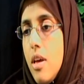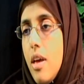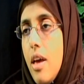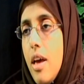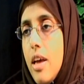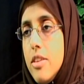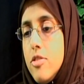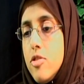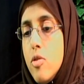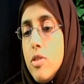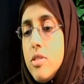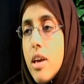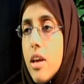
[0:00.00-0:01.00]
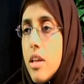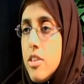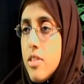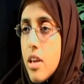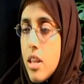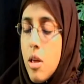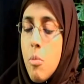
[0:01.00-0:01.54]
And so it's like
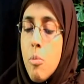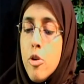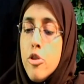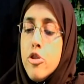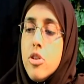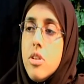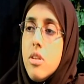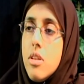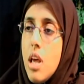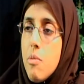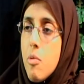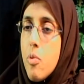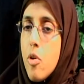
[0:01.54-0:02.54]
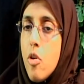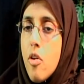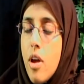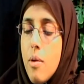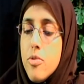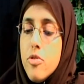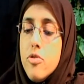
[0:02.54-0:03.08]
an immersion type of mm-hmm,
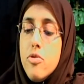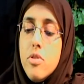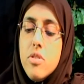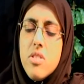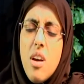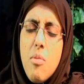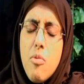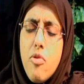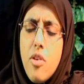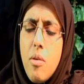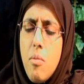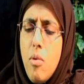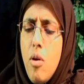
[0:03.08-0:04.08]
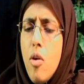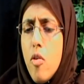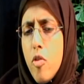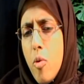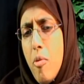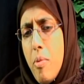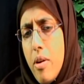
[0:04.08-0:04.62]
program. Mm-hmm. So students come from all
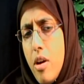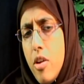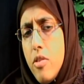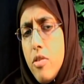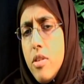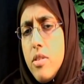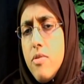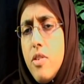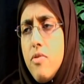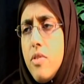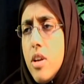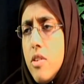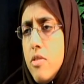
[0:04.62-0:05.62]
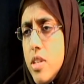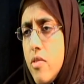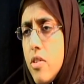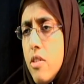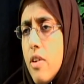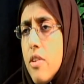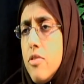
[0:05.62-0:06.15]
over. We have about 150,
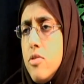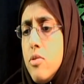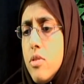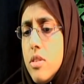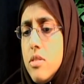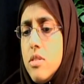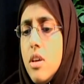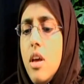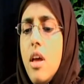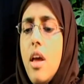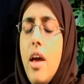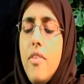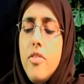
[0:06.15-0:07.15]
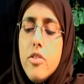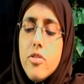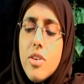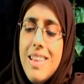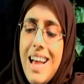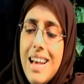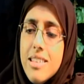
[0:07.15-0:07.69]
175 students. And there's
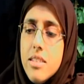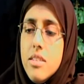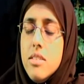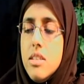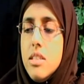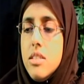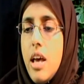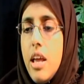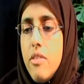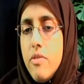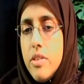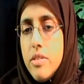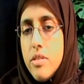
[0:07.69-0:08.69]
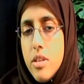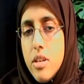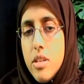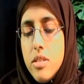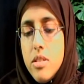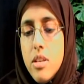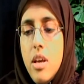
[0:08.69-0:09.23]
classes and site
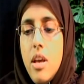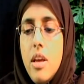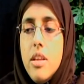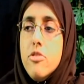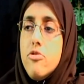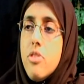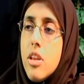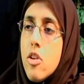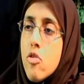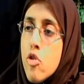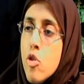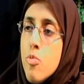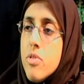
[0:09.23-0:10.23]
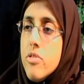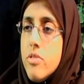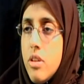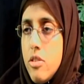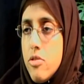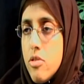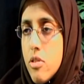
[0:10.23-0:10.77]
visits and study groups and
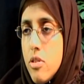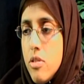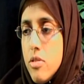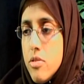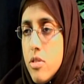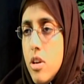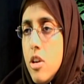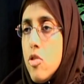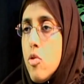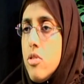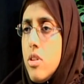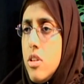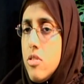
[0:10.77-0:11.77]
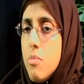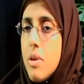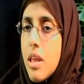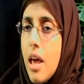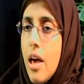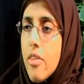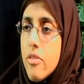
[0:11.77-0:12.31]
study circles. So it's an intimate
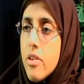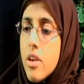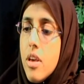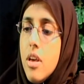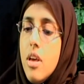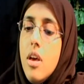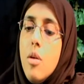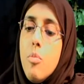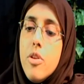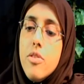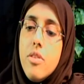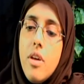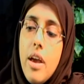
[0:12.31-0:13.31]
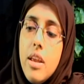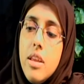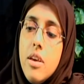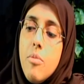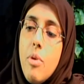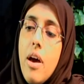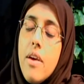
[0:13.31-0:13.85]
gathering. But the
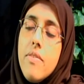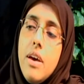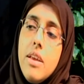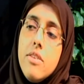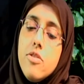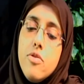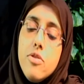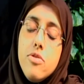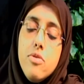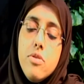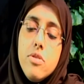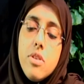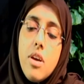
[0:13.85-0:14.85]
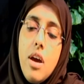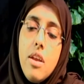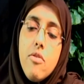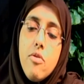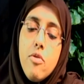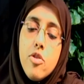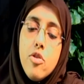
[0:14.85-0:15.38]
idea behind that is for students to kind
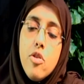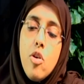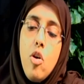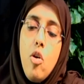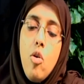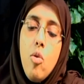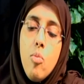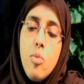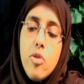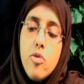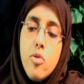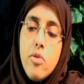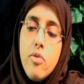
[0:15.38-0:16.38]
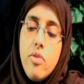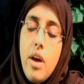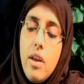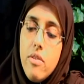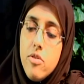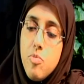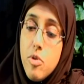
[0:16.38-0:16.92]
of return home with sort of
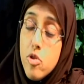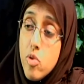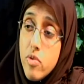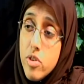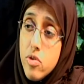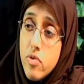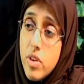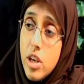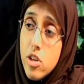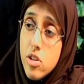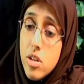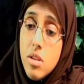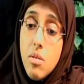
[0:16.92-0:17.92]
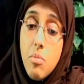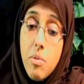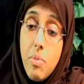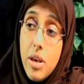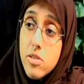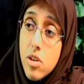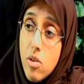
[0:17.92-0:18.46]
that spiritual rejuvenation, mm-hmm. but
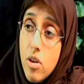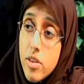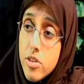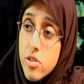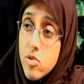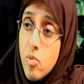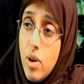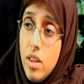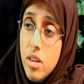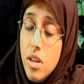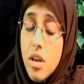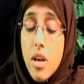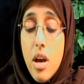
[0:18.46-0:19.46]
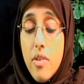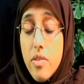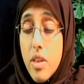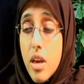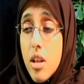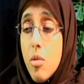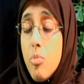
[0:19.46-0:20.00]
basic knowledge as well. And then
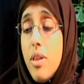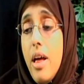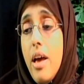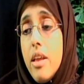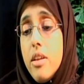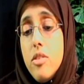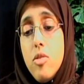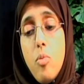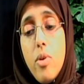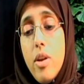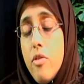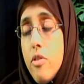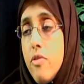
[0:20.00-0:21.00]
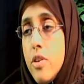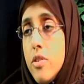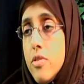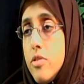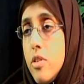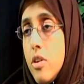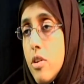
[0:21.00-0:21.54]
they can apply it into whatever
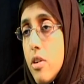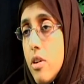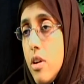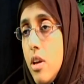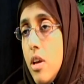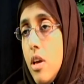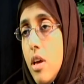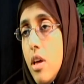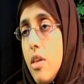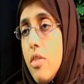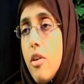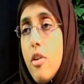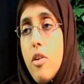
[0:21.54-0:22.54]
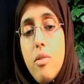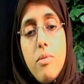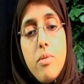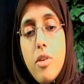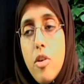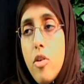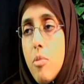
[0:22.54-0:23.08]
fields they're
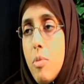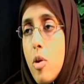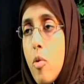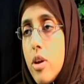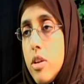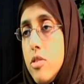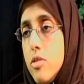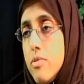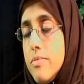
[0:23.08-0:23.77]
going to be going into.